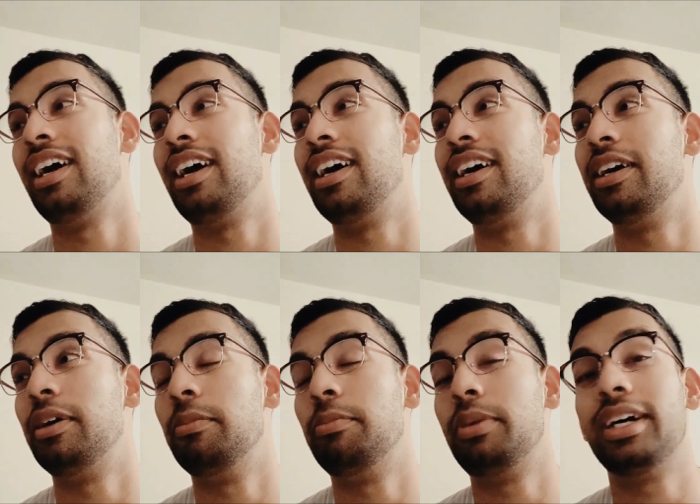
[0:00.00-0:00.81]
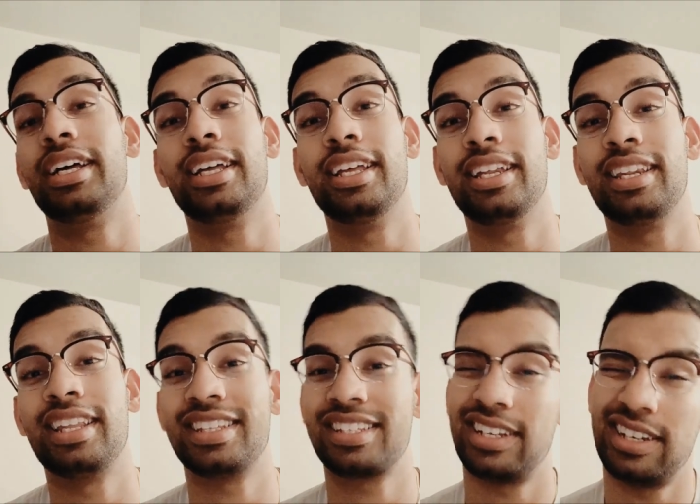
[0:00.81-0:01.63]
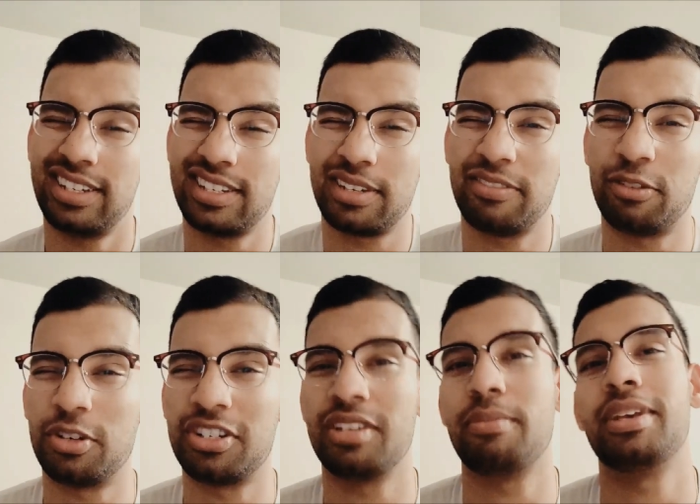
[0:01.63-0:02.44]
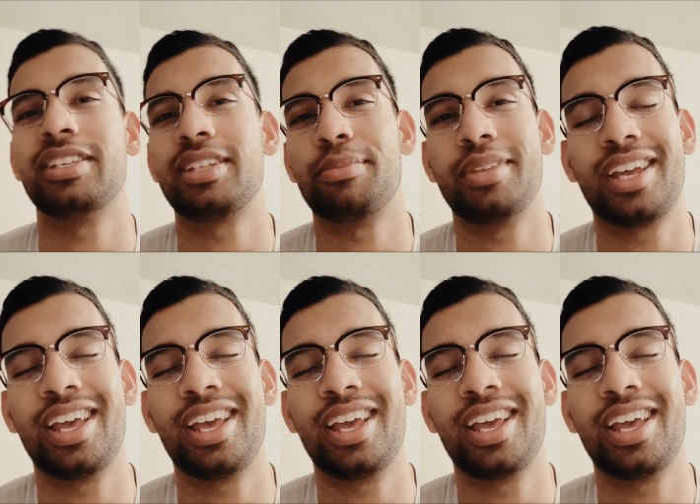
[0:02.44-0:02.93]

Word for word: Uh, but that's gonna just unfortunately be something